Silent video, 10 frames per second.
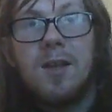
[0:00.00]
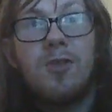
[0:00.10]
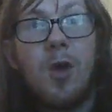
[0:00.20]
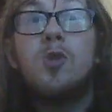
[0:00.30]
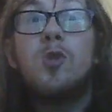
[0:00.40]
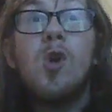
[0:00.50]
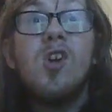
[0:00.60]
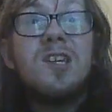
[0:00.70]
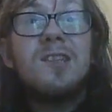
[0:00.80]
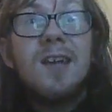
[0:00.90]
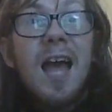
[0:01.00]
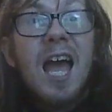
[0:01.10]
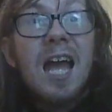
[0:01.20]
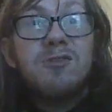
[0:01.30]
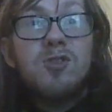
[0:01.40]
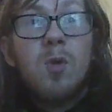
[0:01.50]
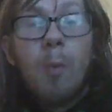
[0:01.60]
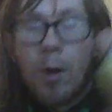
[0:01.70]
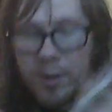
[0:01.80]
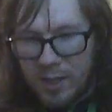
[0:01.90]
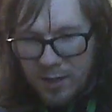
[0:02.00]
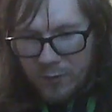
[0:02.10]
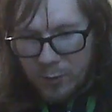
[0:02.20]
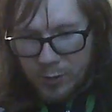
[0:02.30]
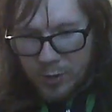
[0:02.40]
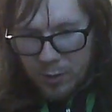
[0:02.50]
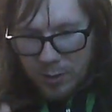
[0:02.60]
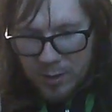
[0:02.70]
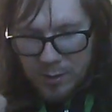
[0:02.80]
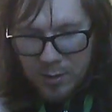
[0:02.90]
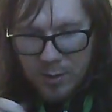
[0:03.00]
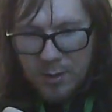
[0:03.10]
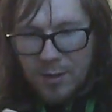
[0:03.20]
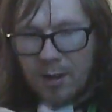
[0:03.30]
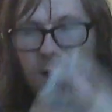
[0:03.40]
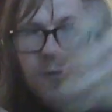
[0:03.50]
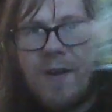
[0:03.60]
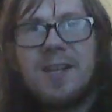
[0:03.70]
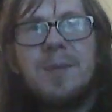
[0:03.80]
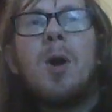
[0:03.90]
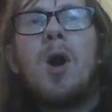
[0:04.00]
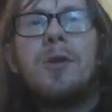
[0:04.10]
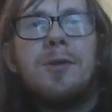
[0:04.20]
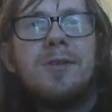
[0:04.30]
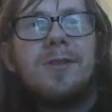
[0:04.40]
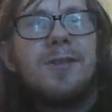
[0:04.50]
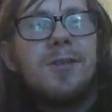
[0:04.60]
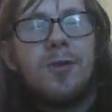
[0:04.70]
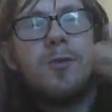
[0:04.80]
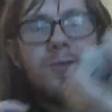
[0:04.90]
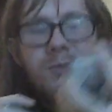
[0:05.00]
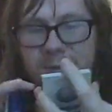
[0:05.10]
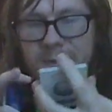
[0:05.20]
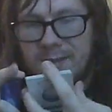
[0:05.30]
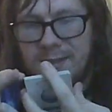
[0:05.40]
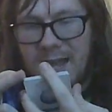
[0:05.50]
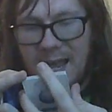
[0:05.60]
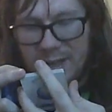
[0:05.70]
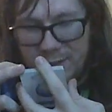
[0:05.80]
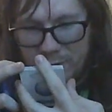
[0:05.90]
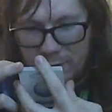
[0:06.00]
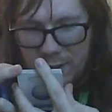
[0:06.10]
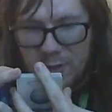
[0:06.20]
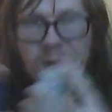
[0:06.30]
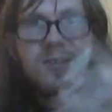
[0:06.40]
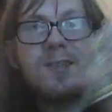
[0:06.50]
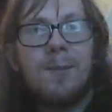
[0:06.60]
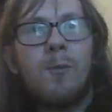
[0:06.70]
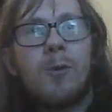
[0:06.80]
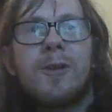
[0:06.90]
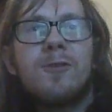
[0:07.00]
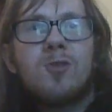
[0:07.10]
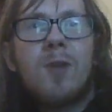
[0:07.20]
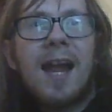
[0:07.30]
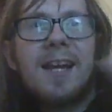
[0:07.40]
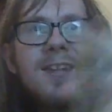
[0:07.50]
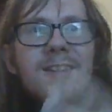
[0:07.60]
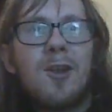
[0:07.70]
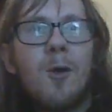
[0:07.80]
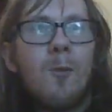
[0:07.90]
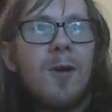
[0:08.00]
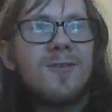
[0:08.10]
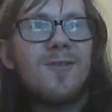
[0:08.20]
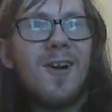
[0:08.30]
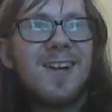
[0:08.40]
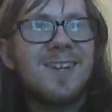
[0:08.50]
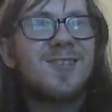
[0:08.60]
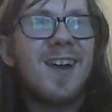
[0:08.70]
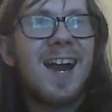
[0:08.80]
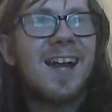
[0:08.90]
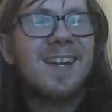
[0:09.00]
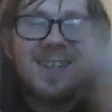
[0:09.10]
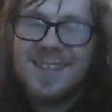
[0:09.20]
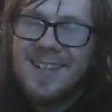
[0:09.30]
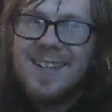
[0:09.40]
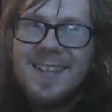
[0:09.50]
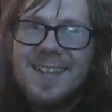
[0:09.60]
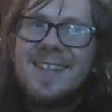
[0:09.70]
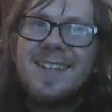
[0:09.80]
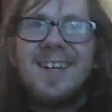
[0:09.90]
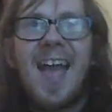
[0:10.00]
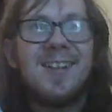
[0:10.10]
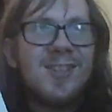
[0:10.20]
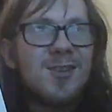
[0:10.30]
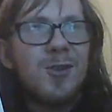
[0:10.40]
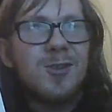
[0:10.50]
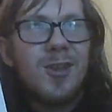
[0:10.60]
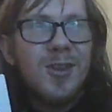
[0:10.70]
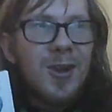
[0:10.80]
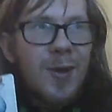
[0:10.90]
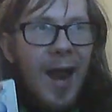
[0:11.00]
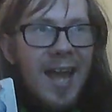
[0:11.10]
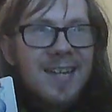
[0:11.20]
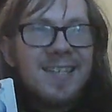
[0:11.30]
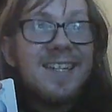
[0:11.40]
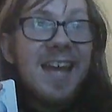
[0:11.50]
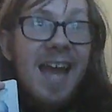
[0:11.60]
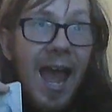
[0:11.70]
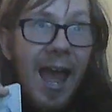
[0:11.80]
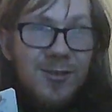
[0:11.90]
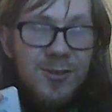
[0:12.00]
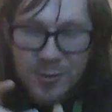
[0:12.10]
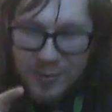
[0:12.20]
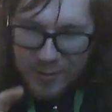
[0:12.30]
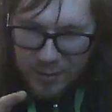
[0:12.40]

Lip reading: the good Angewomon evolution on it. Alphanimon, who's, yes, not some weird dragon, I don't want to fuck a dragon. Angels, on the other hand, yes.